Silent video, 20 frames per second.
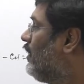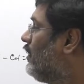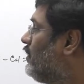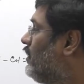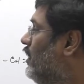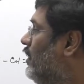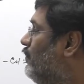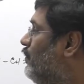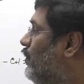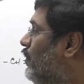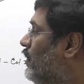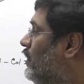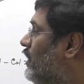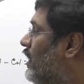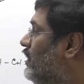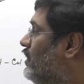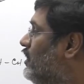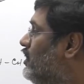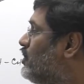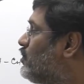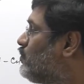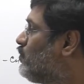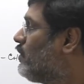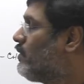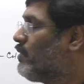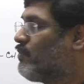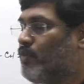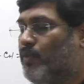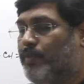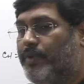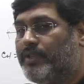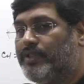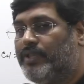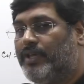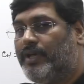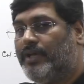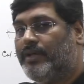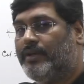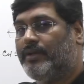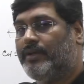then for that this will be moving
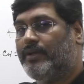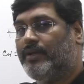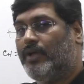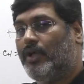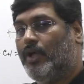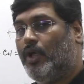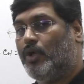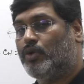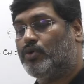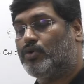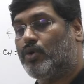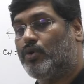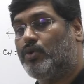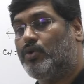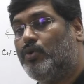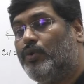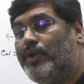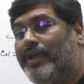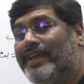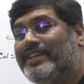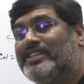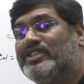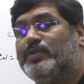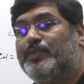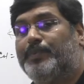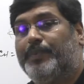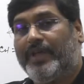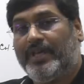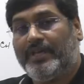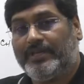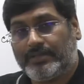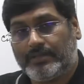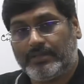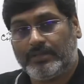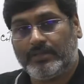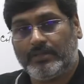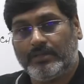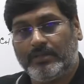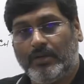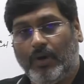there. So you
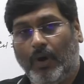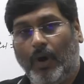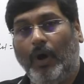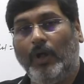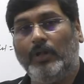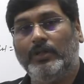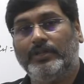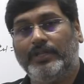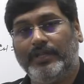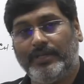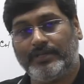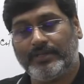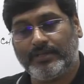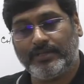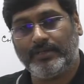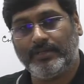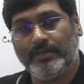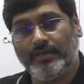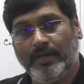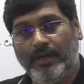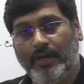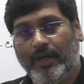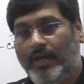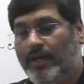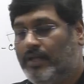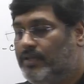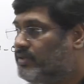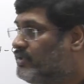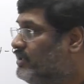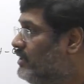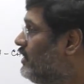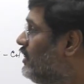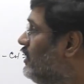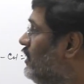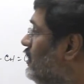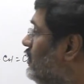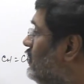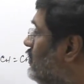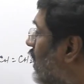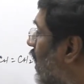express all this. These